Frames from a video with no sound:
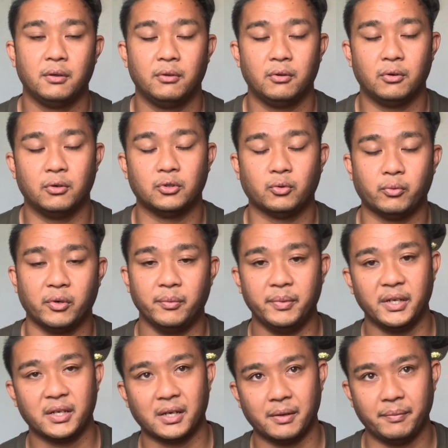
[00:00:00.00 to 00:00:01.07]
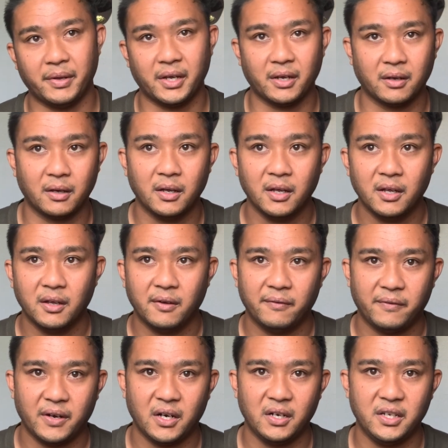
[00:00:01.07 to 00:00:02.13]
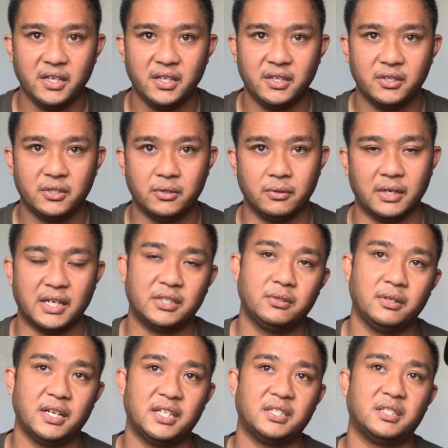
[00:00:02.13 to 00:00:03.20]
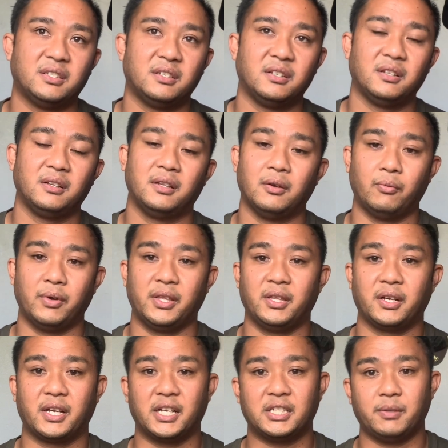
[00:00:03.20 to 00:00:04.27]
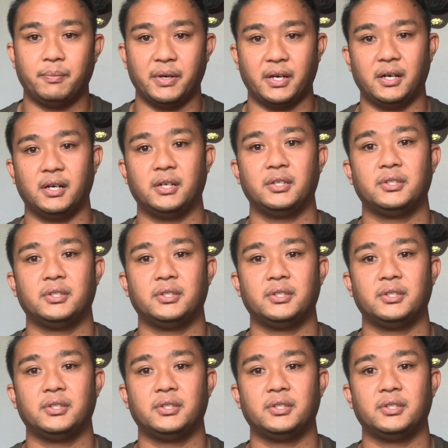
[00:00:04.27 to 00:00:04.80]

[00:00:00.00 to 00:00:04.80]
those will be coming fairly soon as the weather gets better.